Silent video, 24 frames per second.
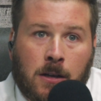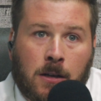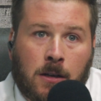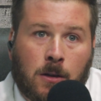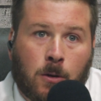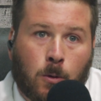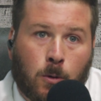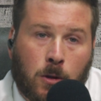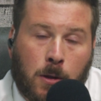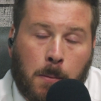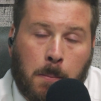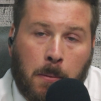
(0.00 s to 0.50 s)

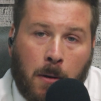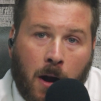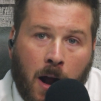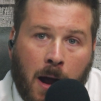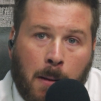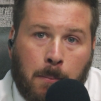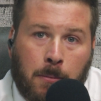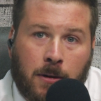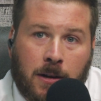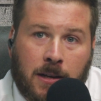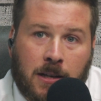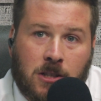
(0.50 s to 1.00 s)
or the
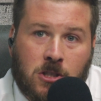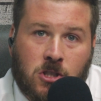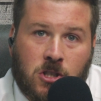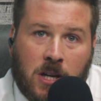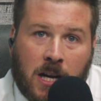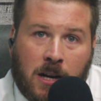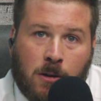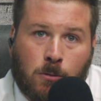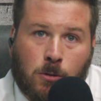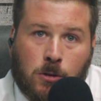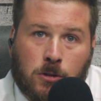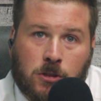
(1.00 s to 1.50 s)
property in
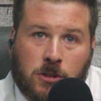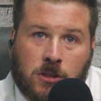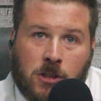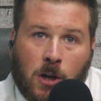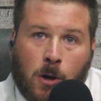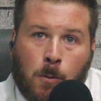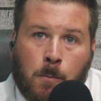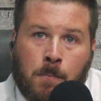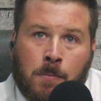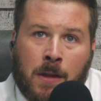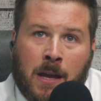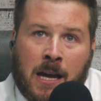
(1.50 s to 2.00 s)
general.
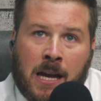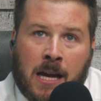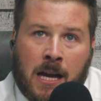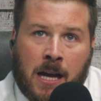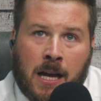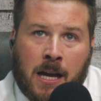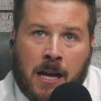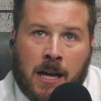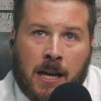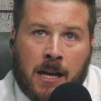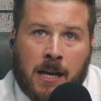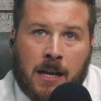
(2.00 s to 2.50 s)
So
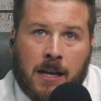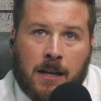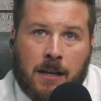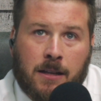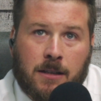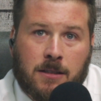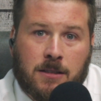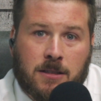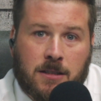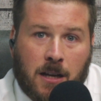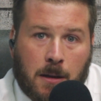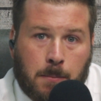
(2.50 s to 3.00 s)

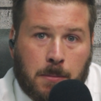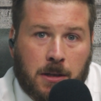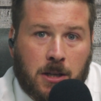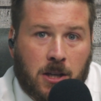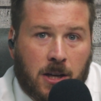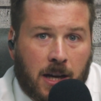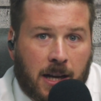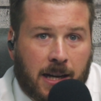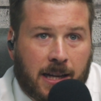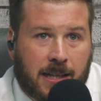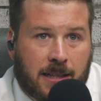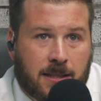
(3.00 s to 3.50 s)
something you
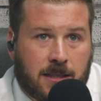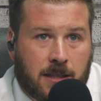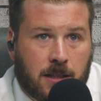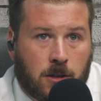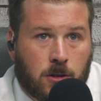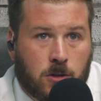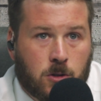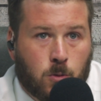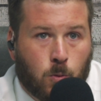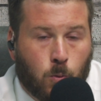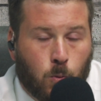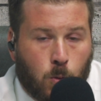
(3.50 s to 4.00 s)
got to
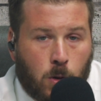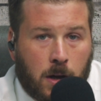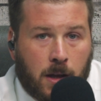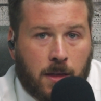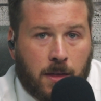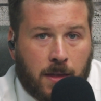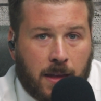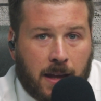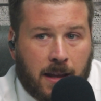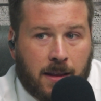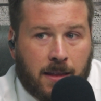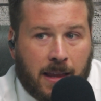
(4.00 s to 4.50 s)
consider is
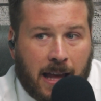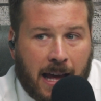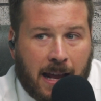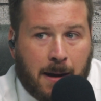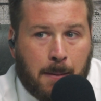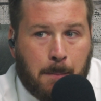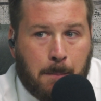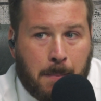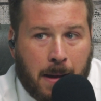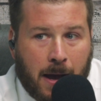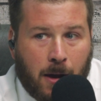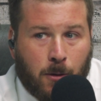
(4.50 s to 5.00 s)
what then that
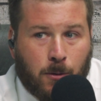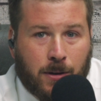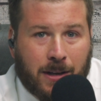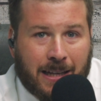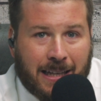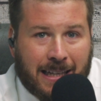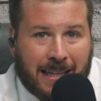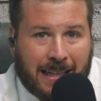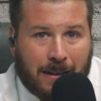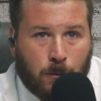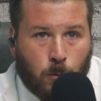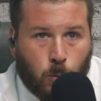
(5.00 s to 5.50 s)
amount
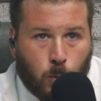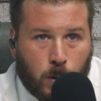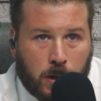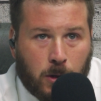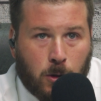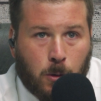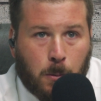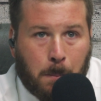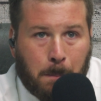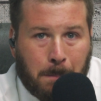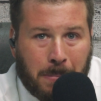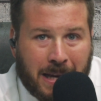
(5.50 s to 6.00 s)

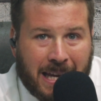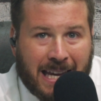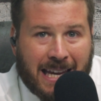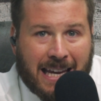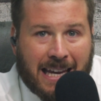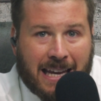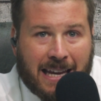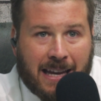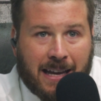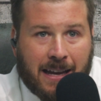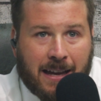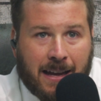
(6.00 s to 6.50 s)
will
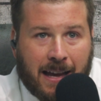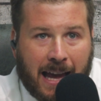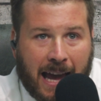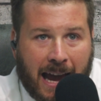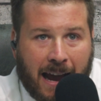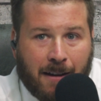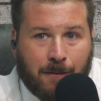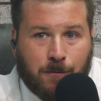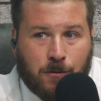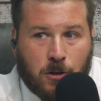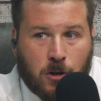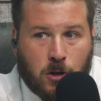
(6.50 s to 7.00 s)
be
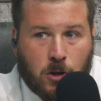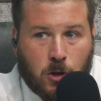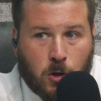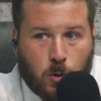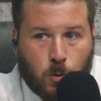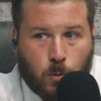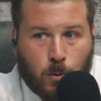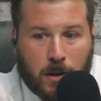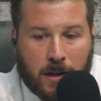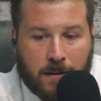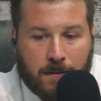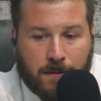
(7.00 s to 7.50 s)
after
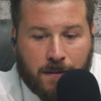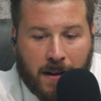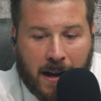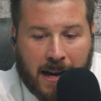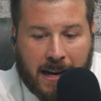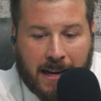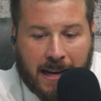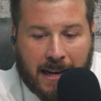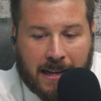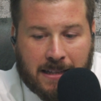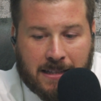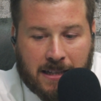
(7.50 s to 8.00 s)
you
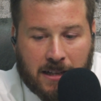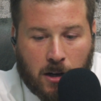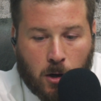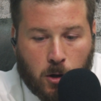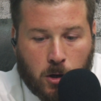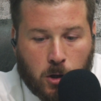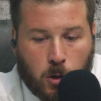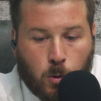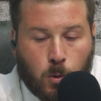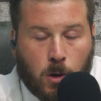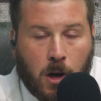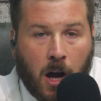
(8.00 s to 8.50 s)
refinance, and are
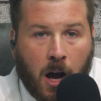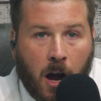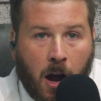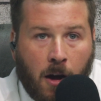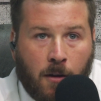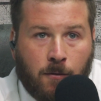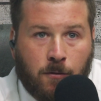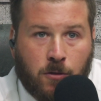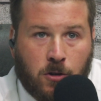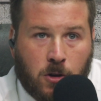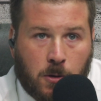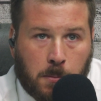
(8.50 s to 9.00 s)
you
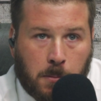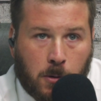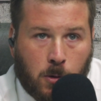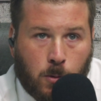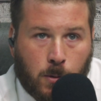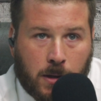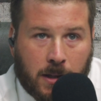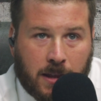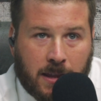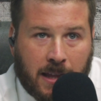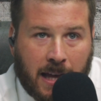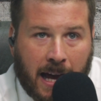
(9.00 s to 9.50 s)
comfortable
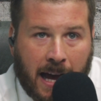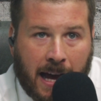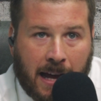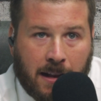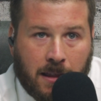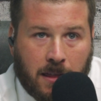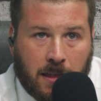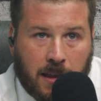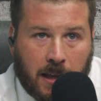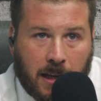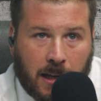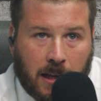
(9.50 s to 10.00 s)
with
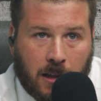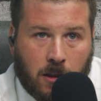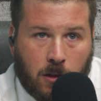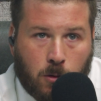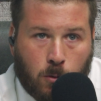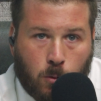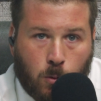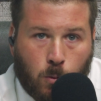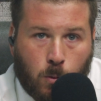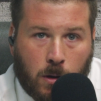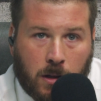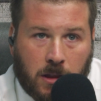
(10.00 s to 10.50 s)
that, thinking
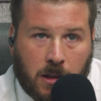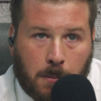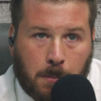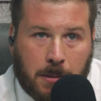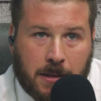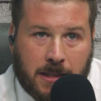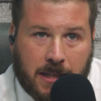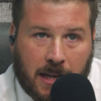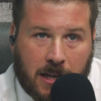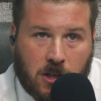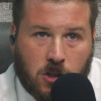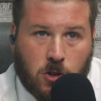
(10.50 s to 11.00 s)
through what the
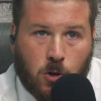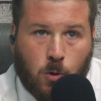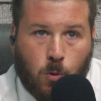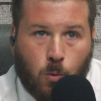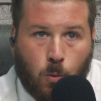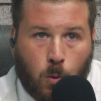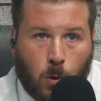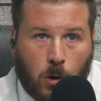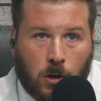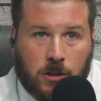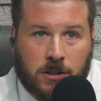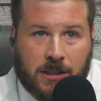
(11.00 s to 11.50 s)
potential
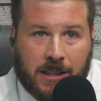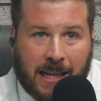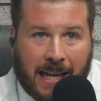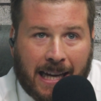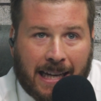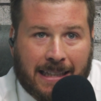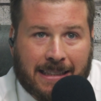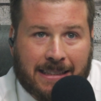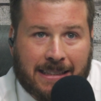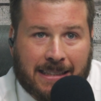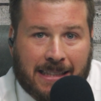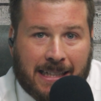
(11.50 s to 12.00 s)
worst
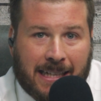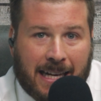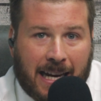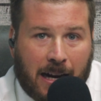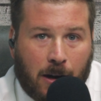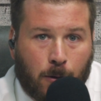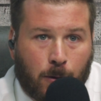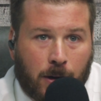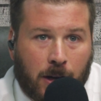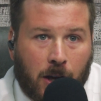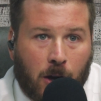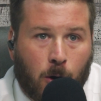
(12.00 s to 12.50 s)
case
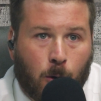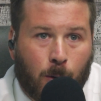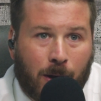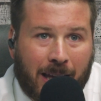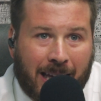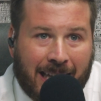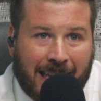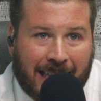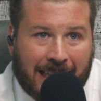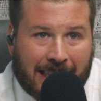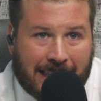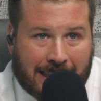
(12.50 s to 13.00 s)
scenario
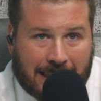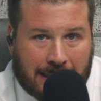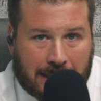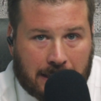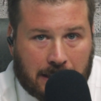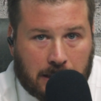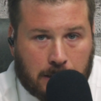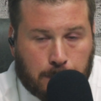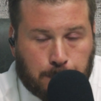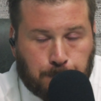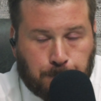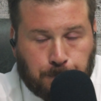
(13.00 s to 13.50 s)

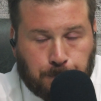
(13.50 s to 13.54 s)
is.